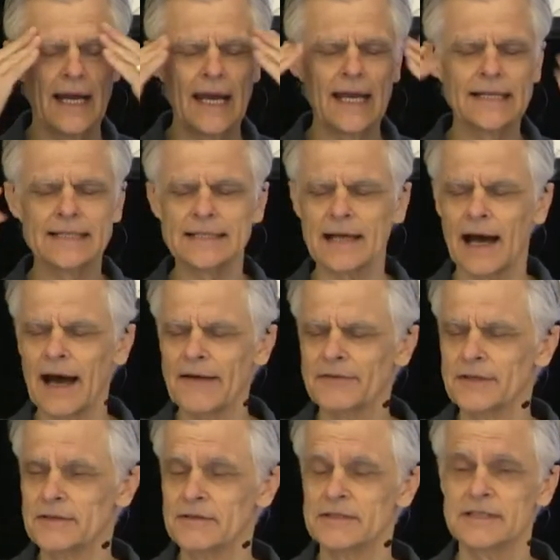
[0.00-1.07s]
He says, I have
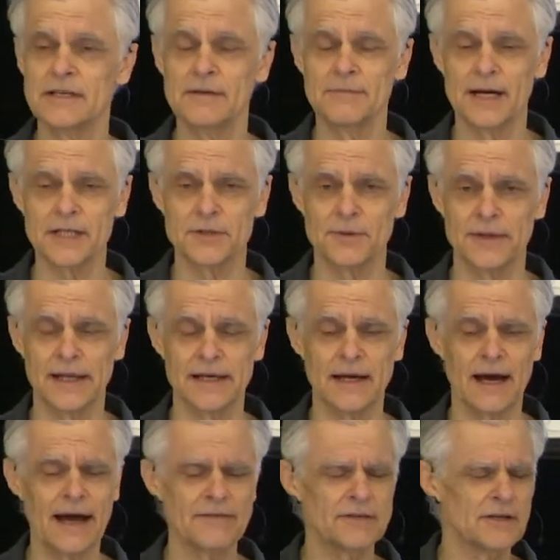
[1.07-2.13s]
to do so much with it.
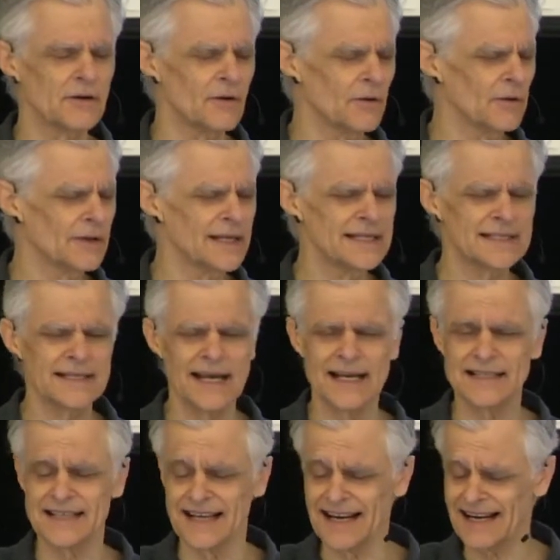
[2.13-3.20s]
I have to do all these
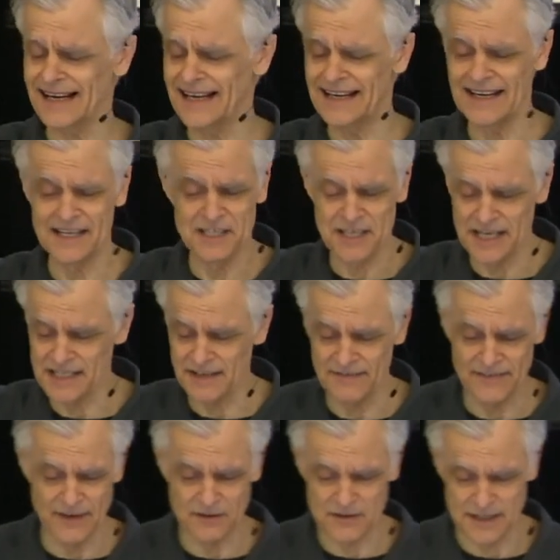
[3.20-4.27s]
things and clean it and change the
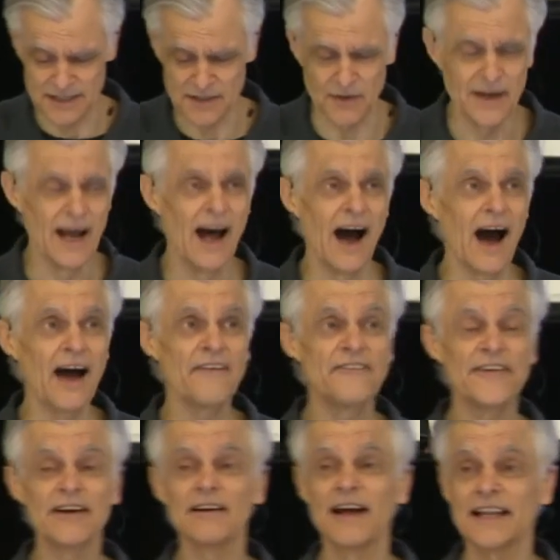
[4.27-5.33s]
filter and so on. I
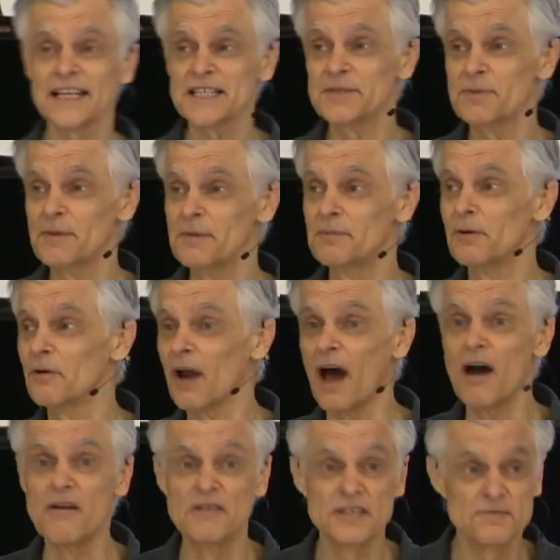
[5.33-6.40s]
feel like the swimming pool
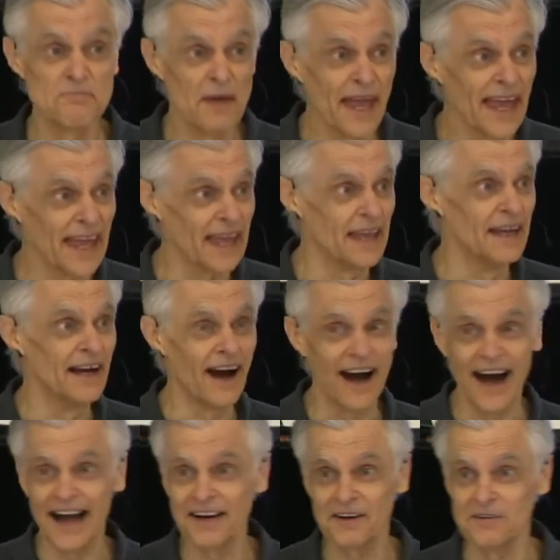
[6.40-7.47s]
owns me.
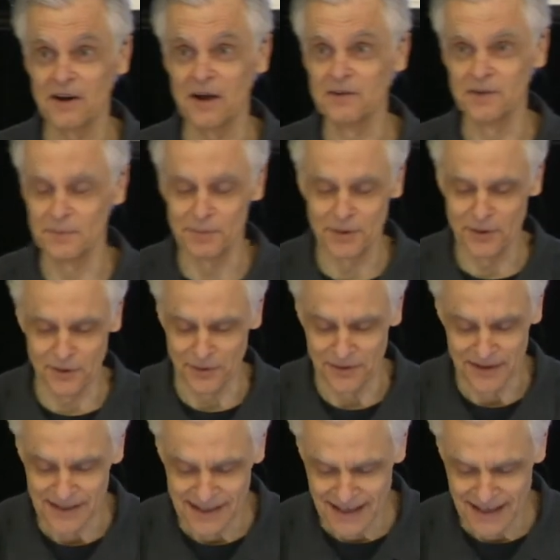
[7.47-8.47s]
I don't own the pool.